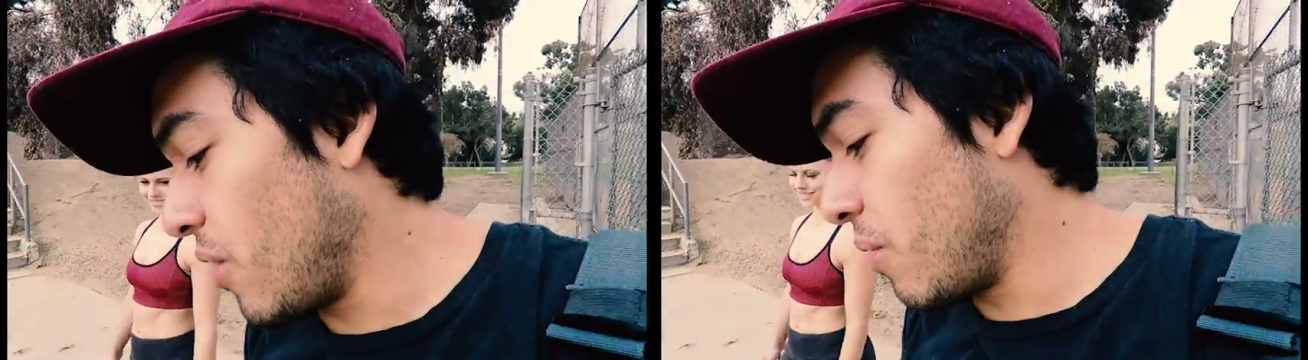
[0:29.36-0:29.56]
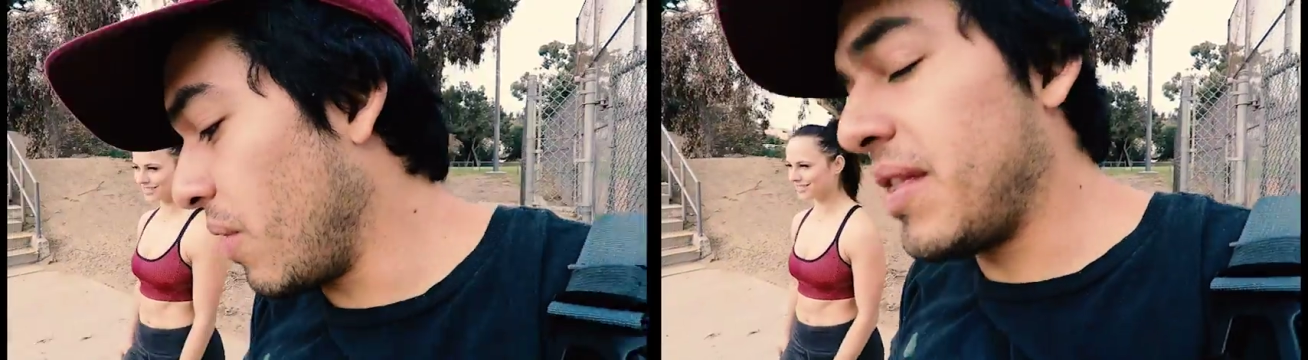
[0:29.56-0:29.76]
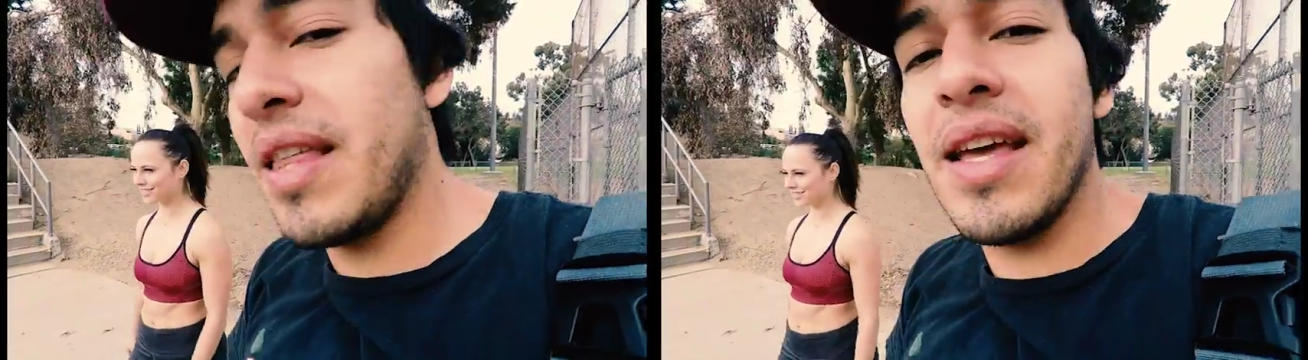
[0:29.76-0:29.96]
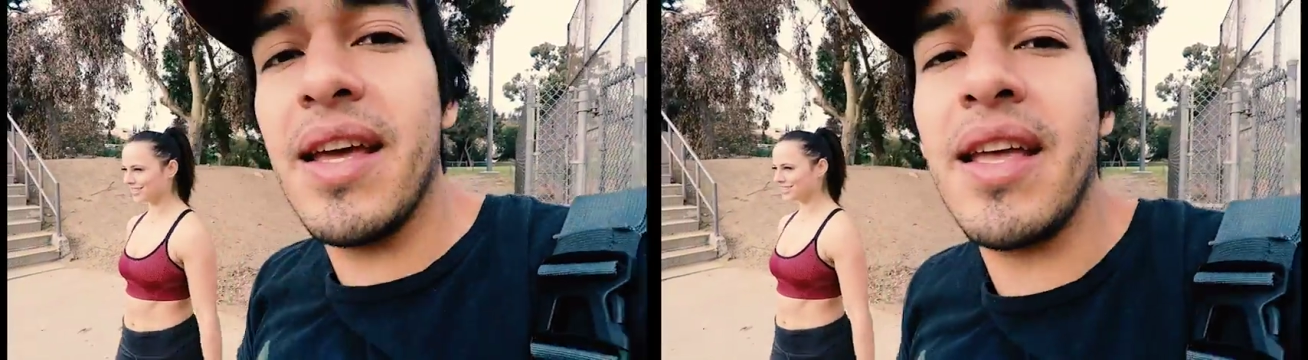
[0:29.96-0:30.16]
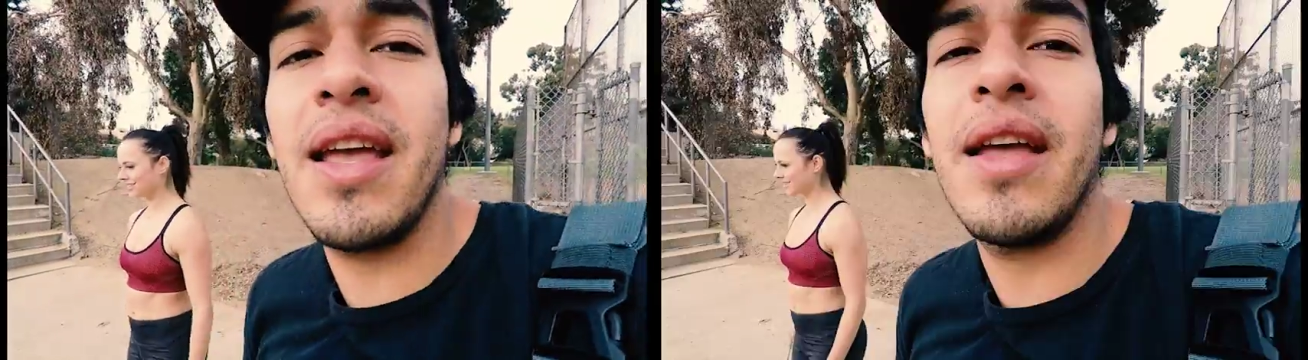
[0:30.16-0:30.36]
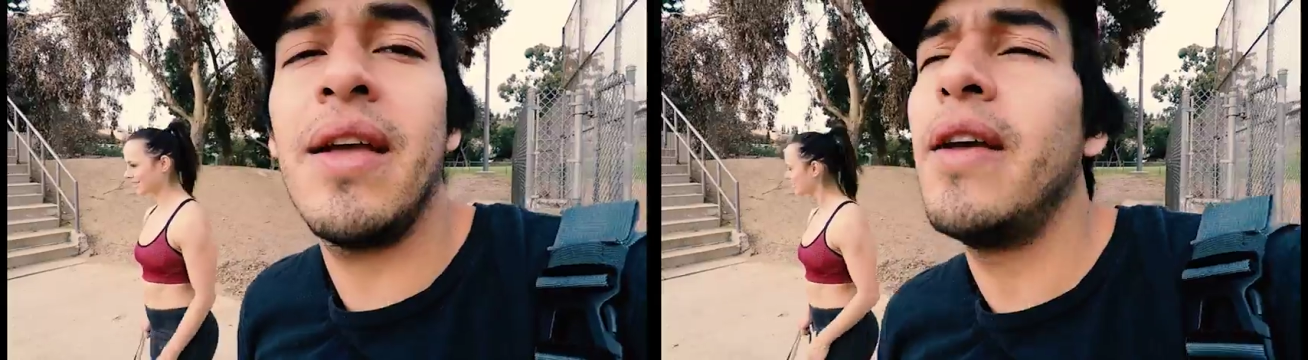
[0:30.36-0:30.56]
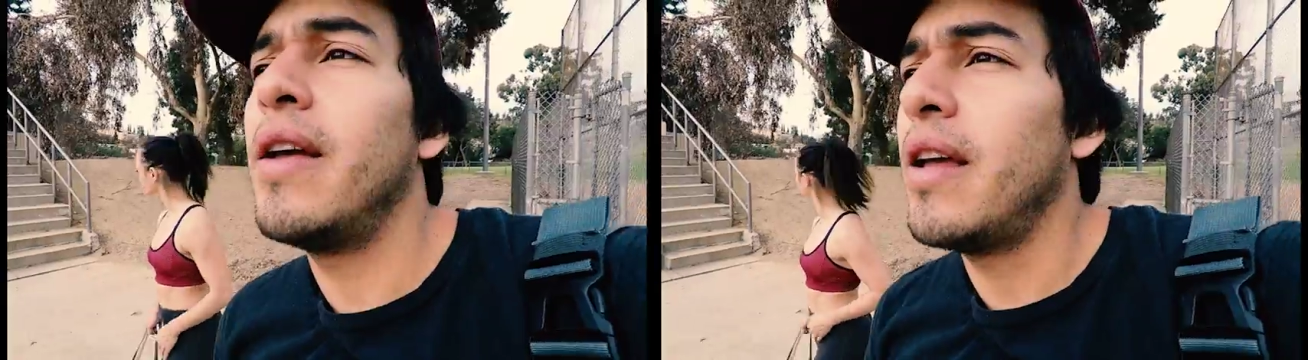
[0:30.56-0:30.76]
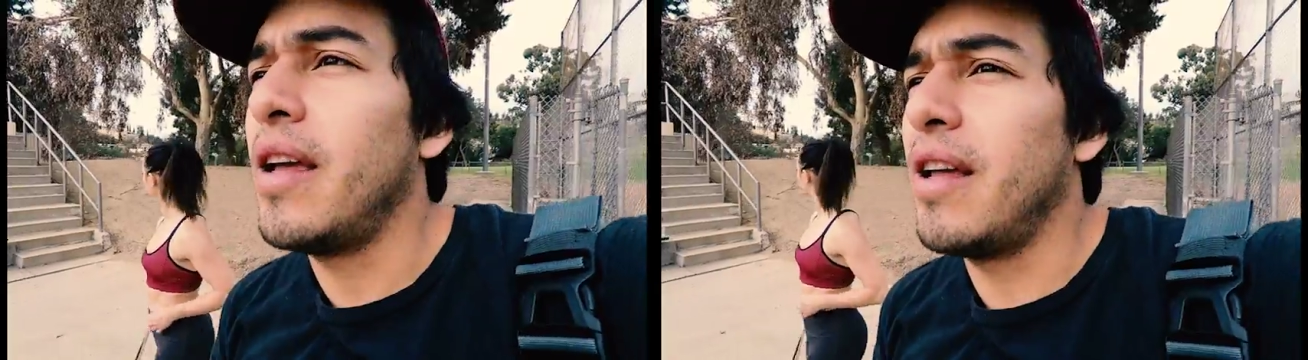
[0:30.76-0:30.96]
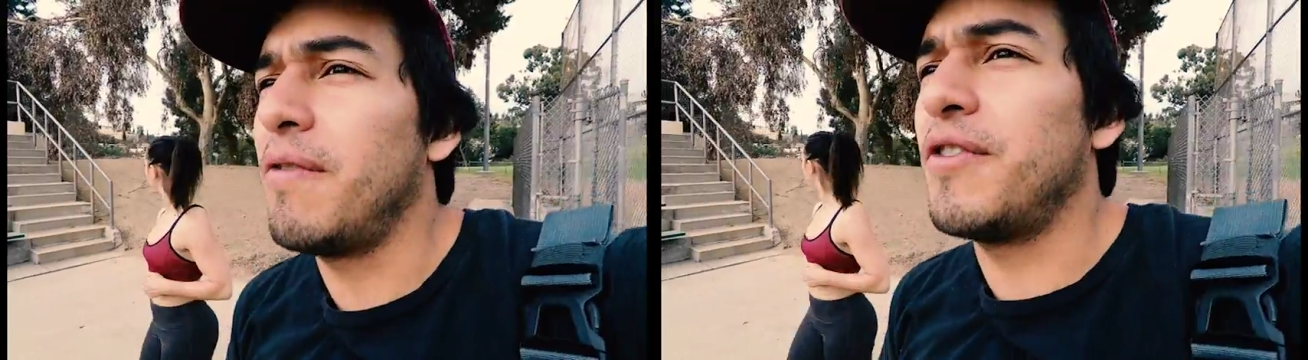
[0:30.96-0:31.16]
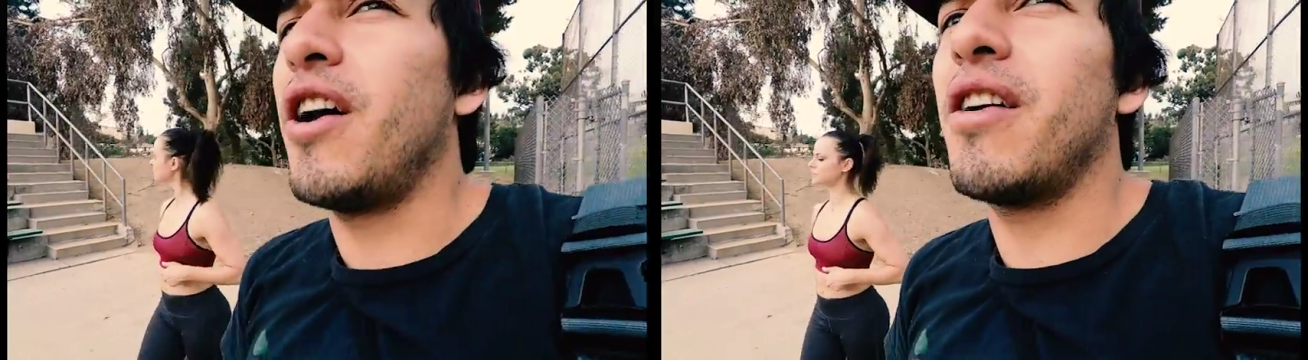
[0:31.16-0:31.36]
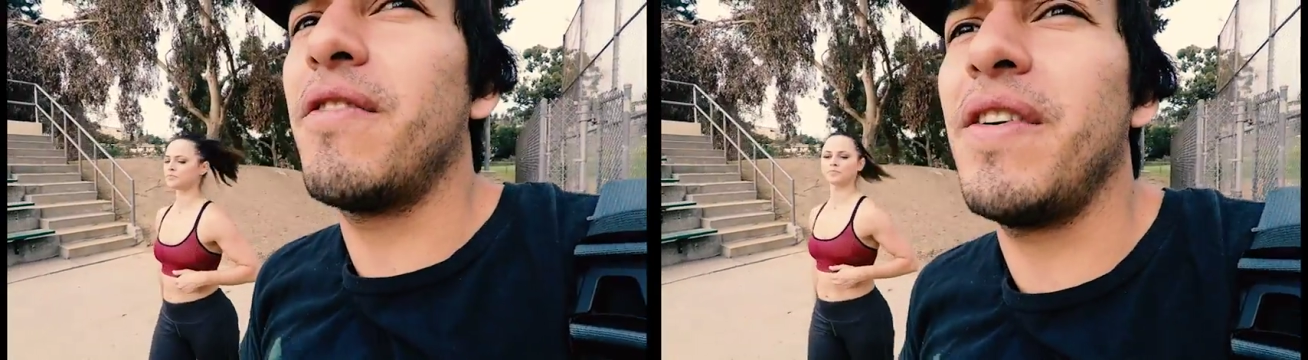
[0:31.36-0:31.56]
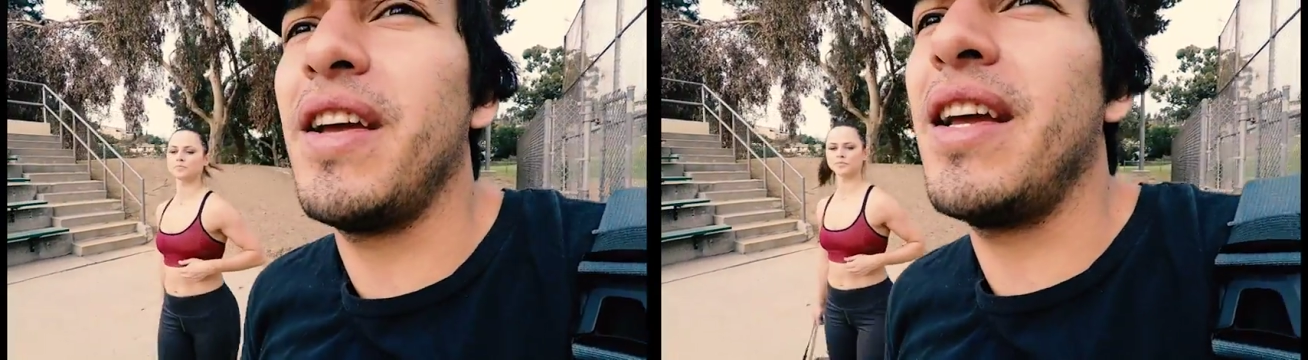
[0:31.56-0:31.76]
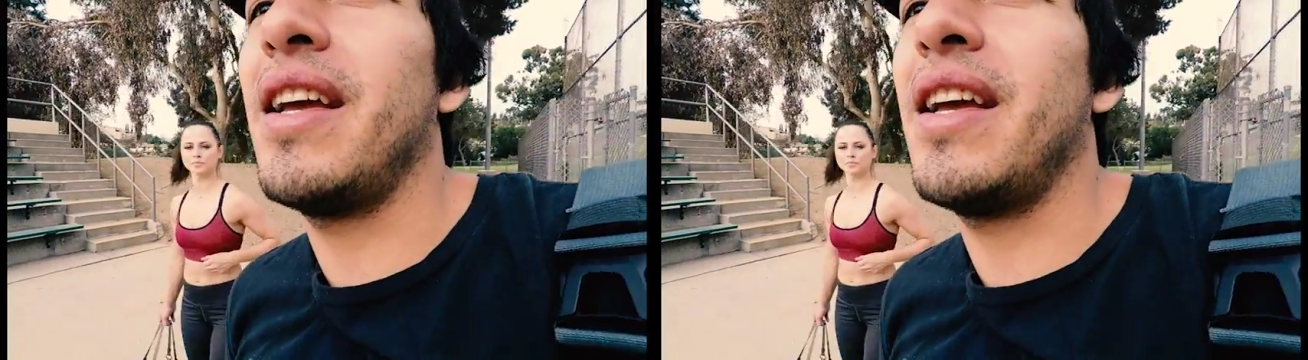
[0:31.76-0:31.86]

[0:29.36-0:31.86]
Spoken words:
One thing in photography